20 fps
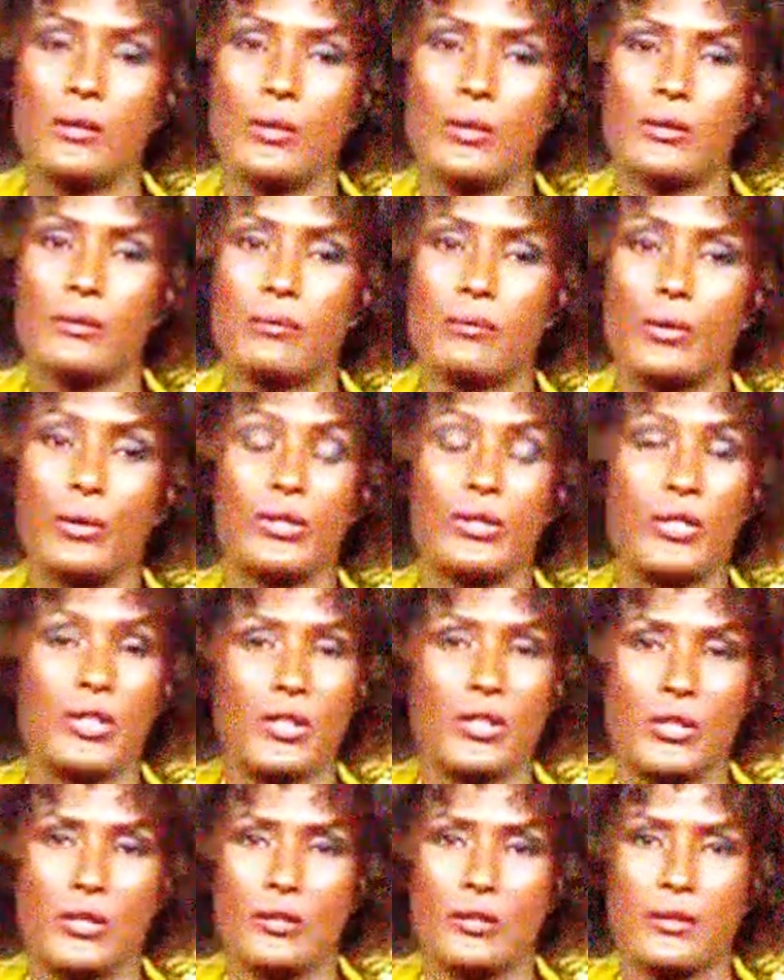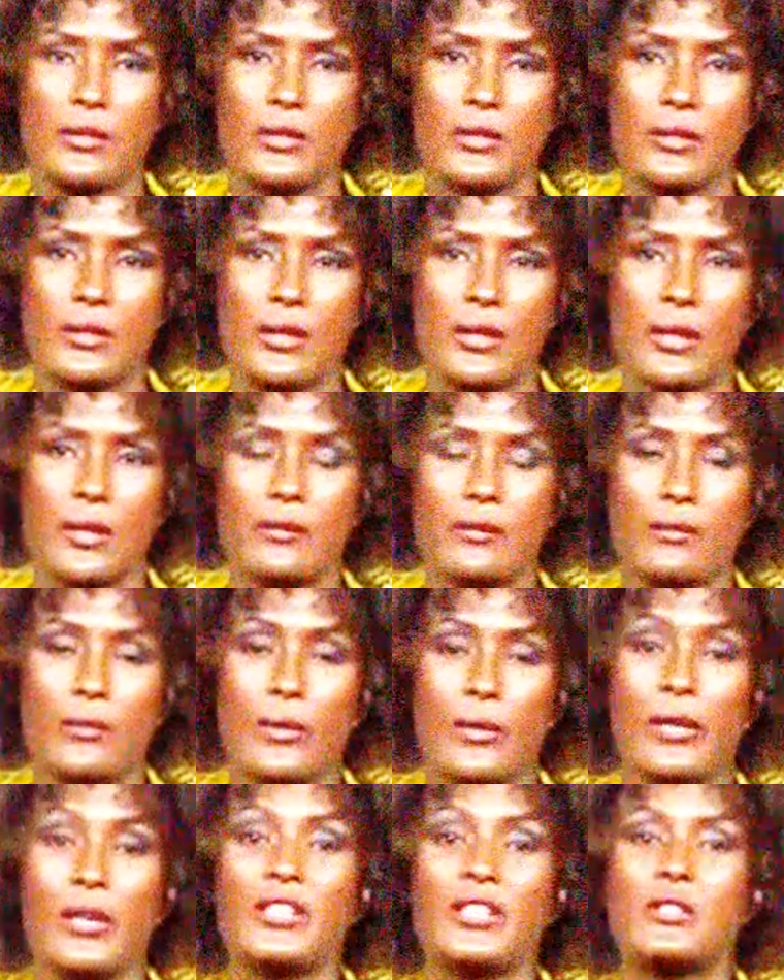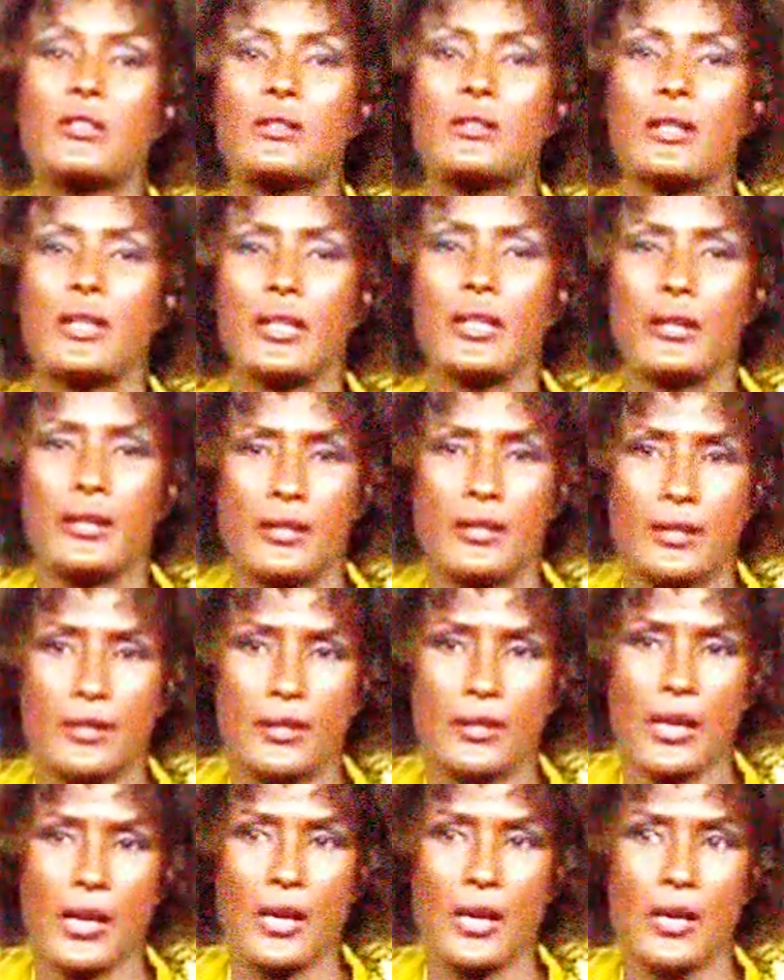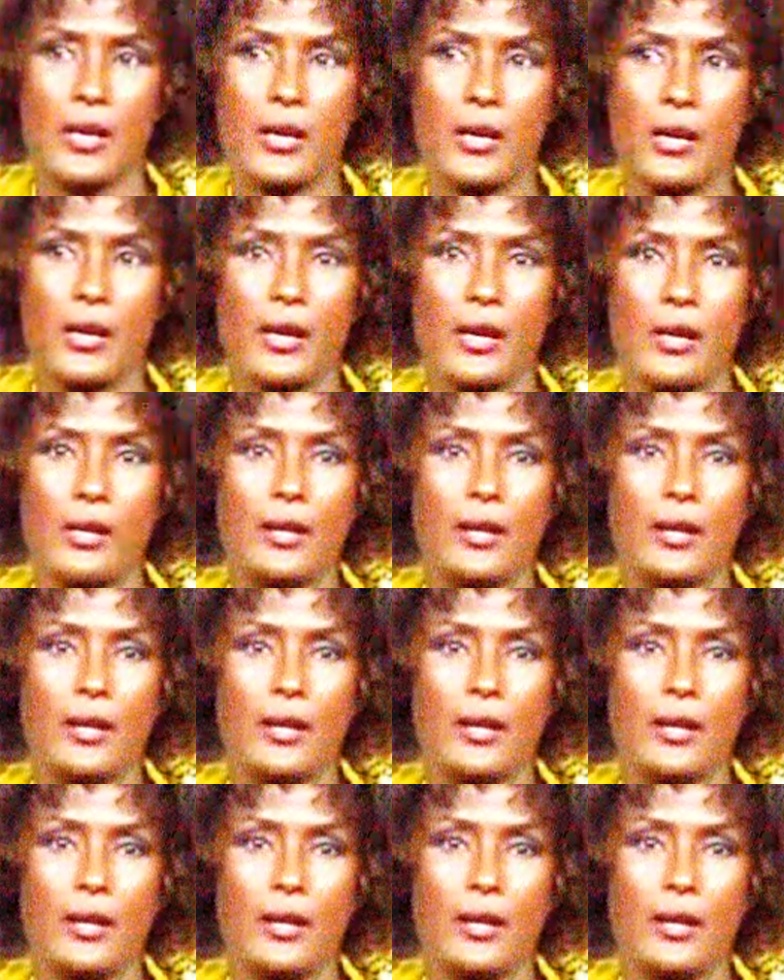with politicians and religious leaders and